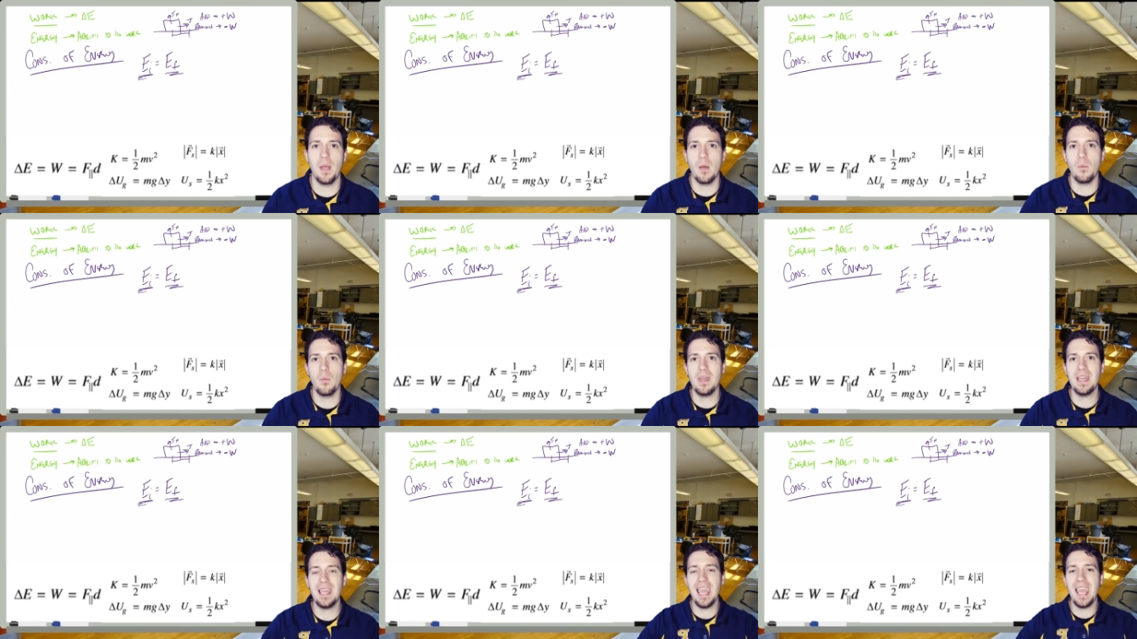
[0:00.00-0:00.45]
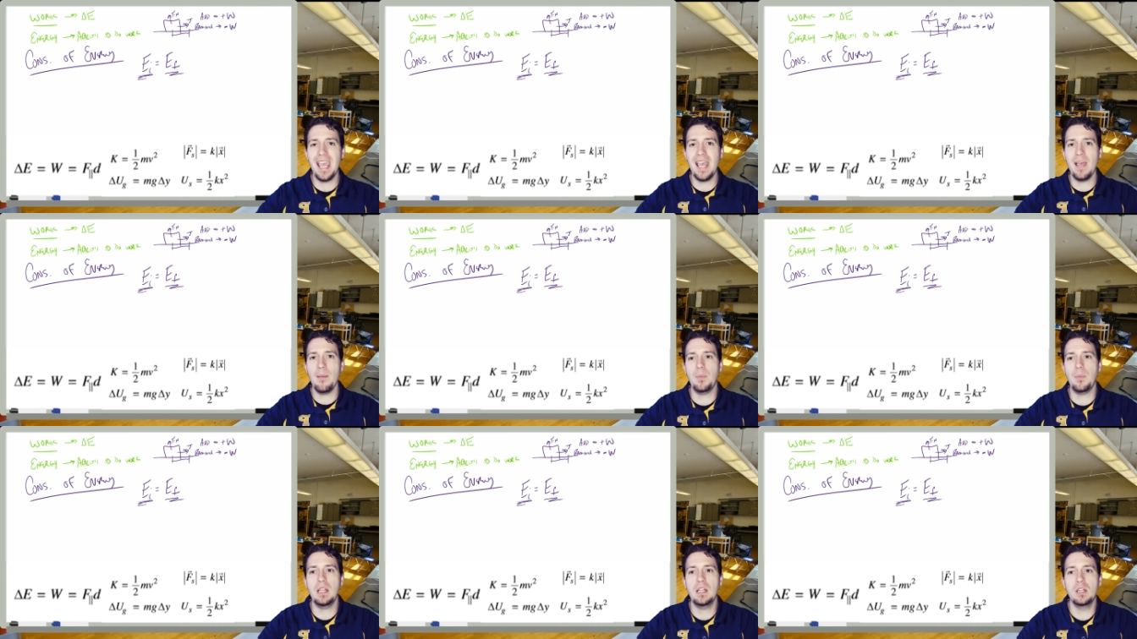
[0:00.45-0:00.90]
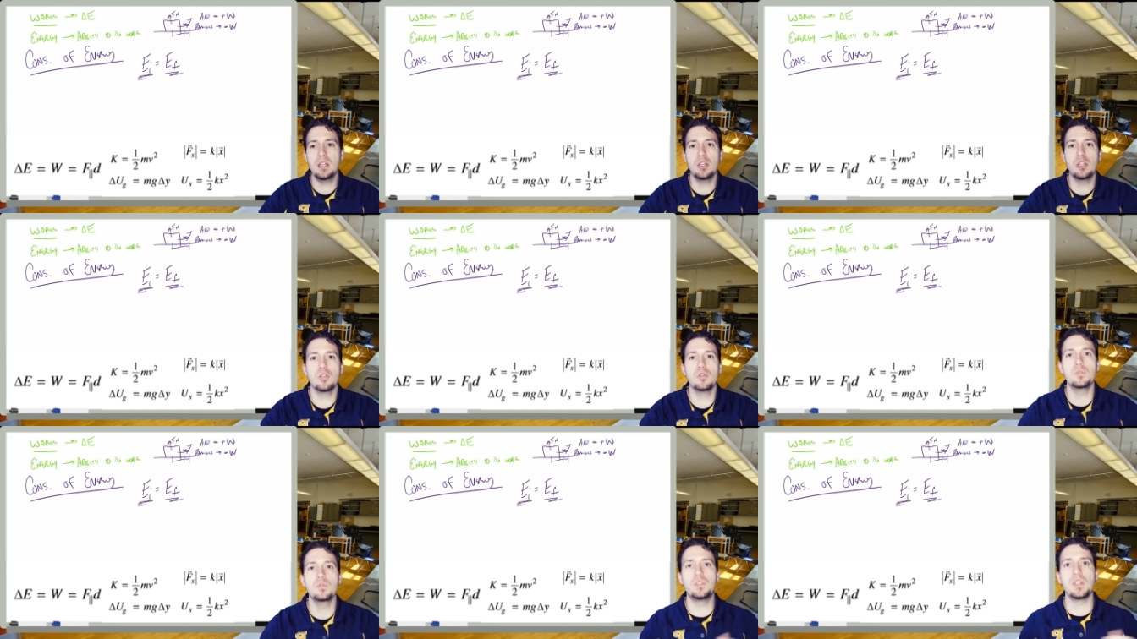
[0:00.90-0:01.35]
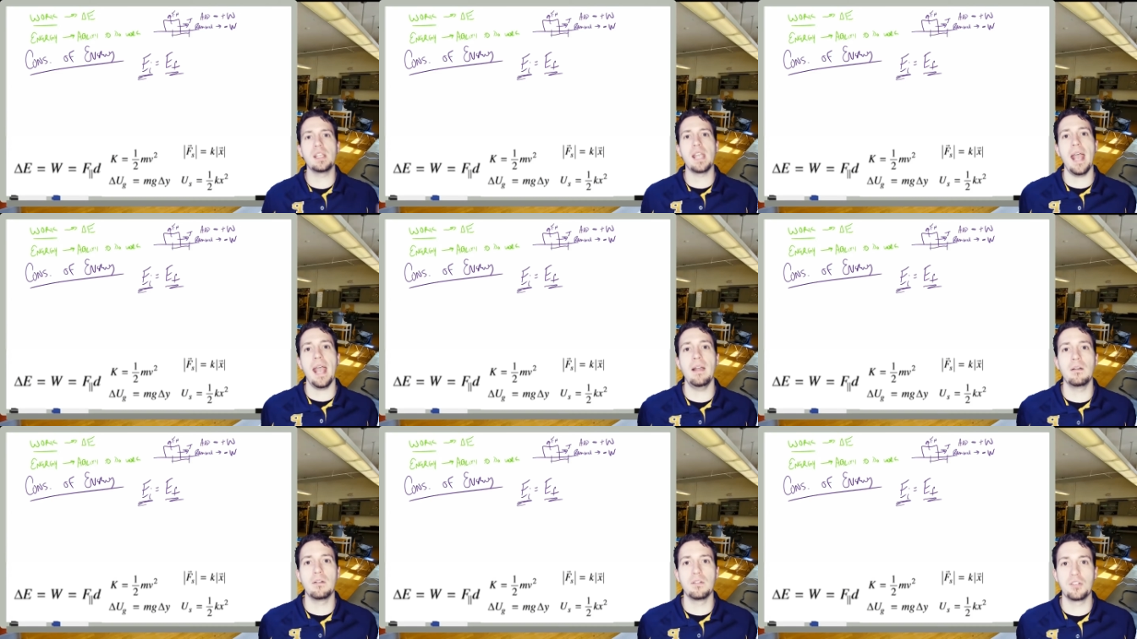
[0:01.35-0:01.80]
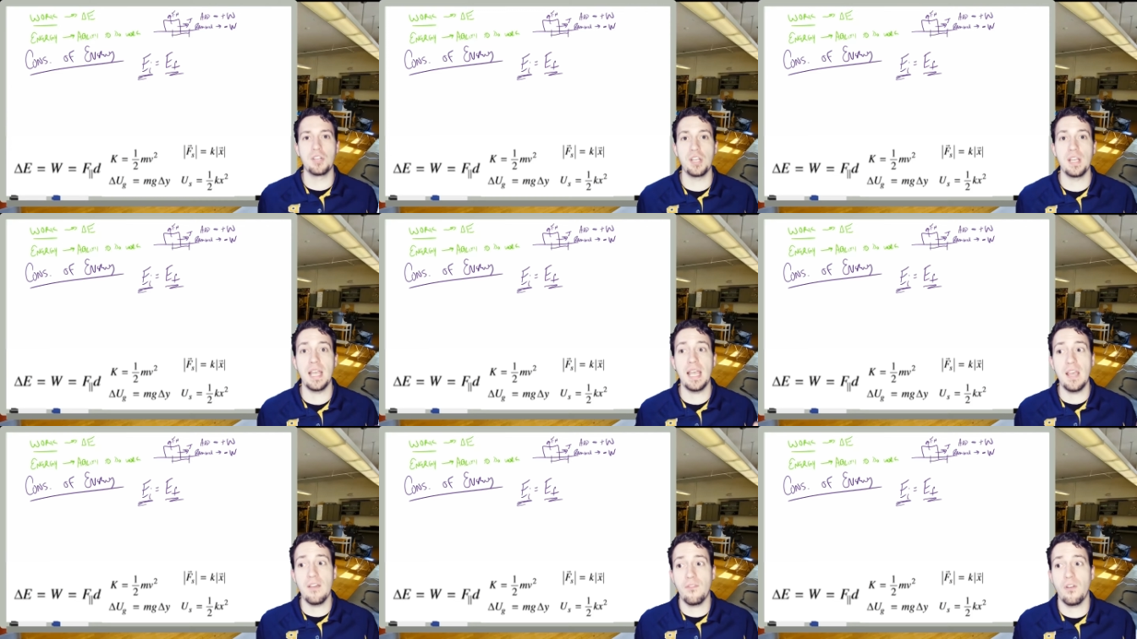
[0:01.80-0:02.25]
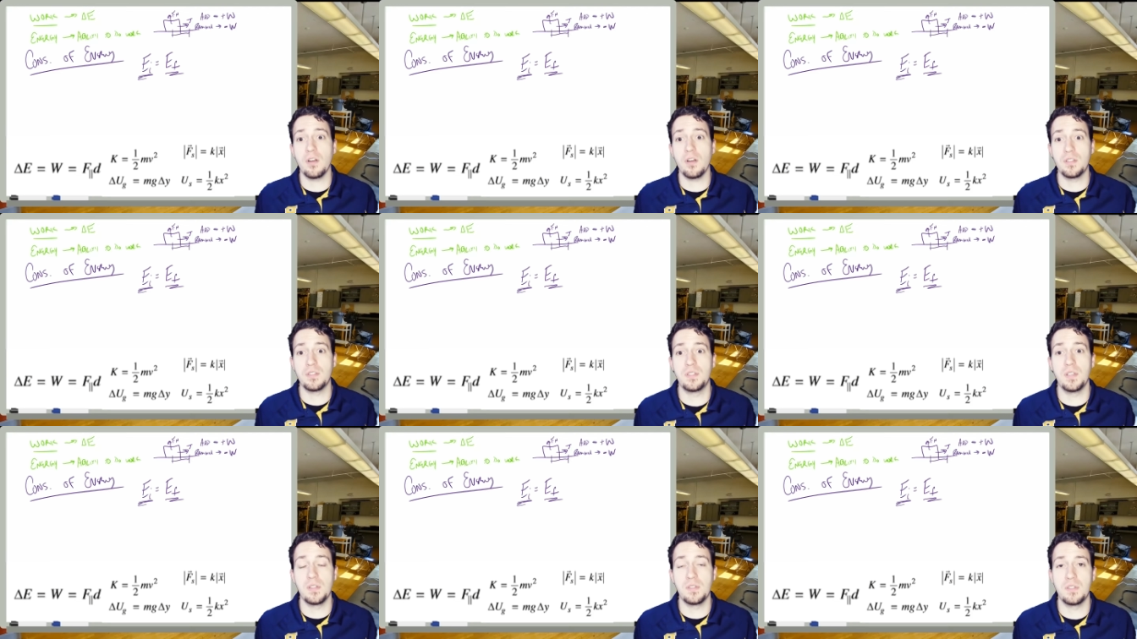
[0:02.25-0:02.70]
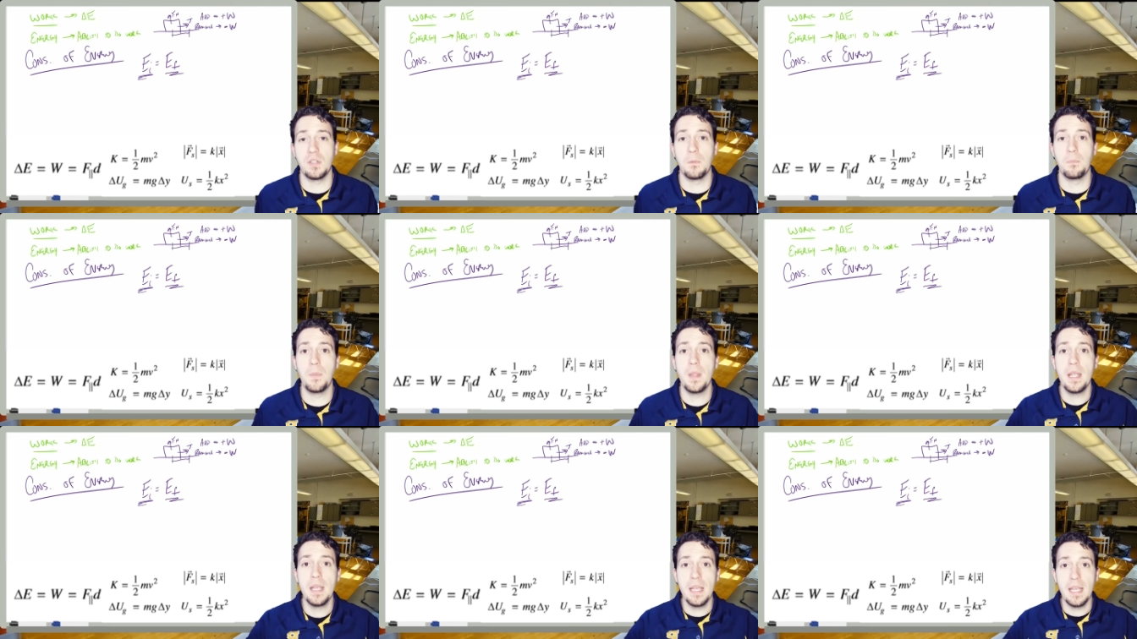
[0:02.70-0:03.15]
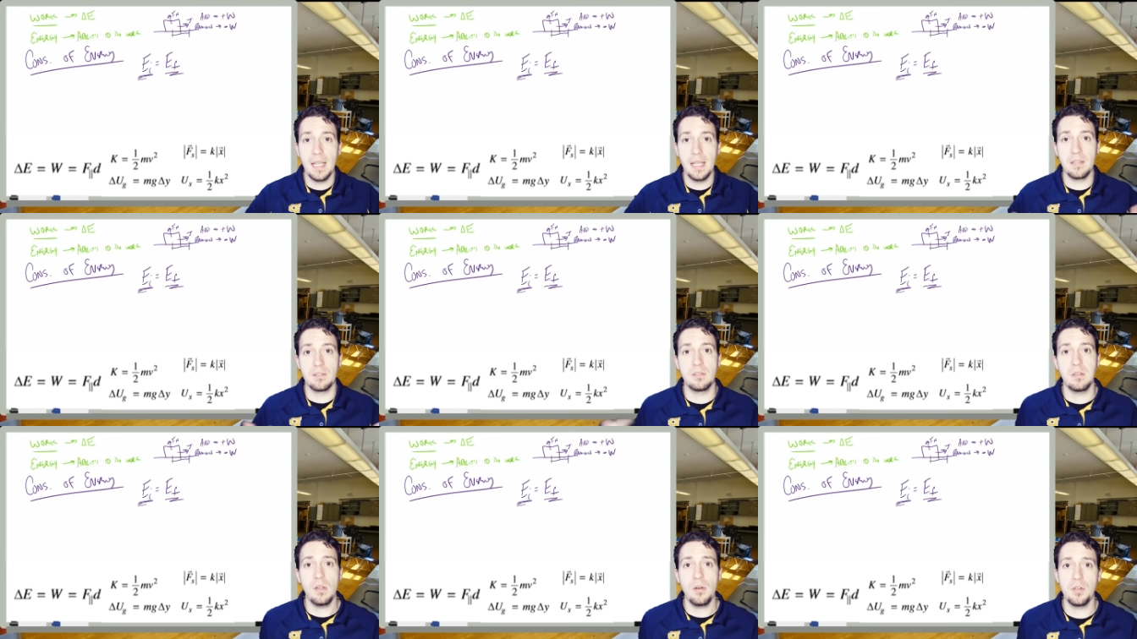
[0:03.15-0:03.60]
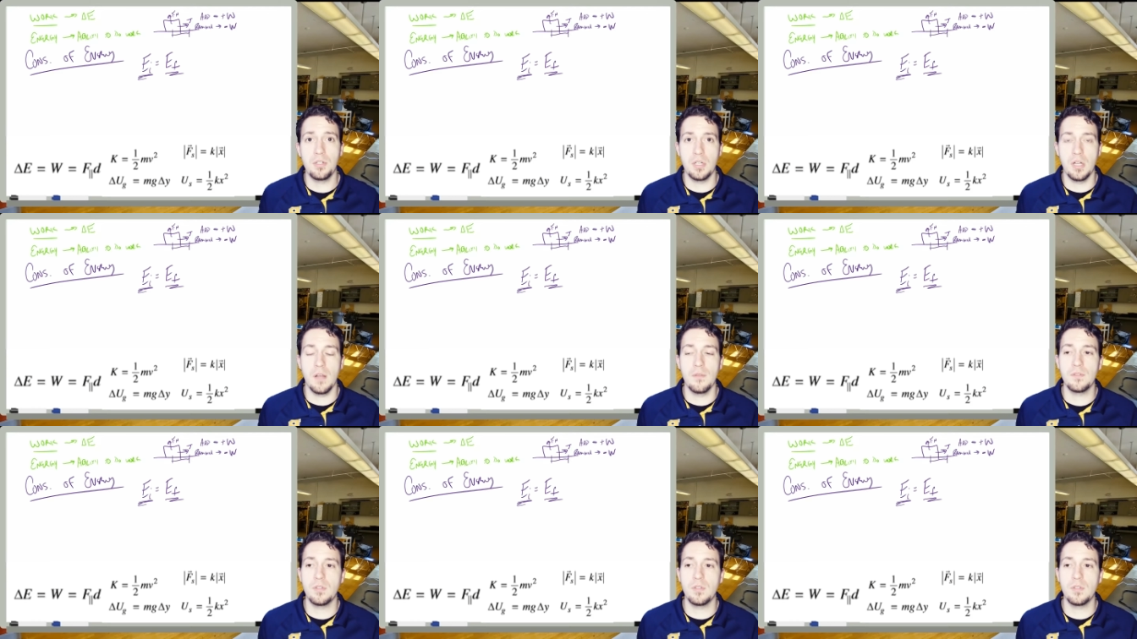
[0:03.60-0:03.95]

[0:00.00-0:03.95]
and we can't be losing energy if our system is large enough.